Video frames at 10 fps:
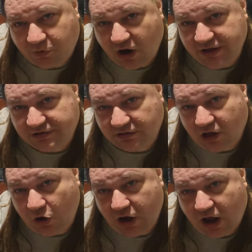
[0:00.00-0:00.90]
price
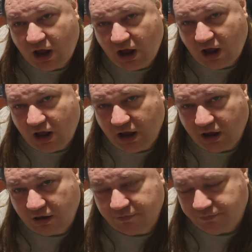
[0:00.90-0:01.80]
low to
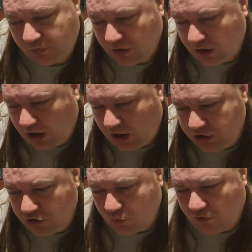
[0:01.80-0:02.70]
high,
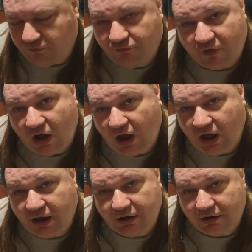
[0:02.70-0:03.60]
and you will
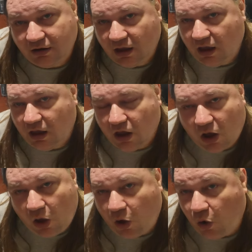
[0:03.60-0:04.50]
find
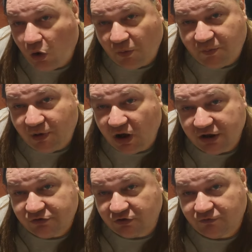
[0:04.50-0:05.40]
a whole
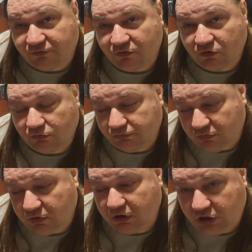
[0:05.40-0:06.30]
bunch of
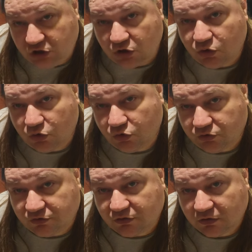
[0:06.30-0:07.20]

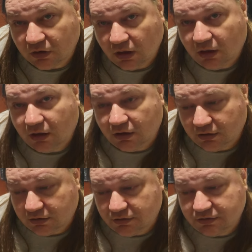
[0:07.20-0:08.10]
used
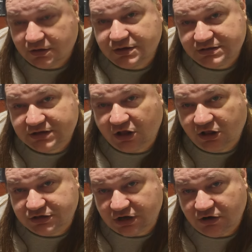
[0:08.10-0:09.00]

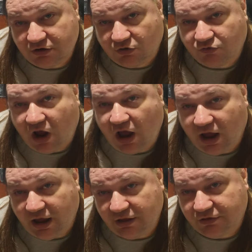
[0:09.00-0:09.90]
Zildjian
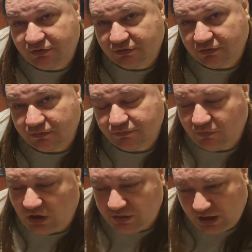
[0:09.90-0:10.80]
rides
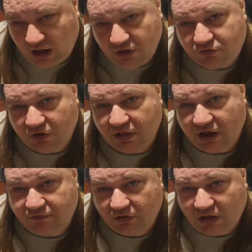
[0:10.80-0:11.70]
in the
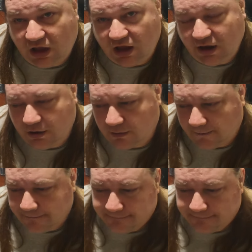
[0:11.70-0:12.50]
entry-level line.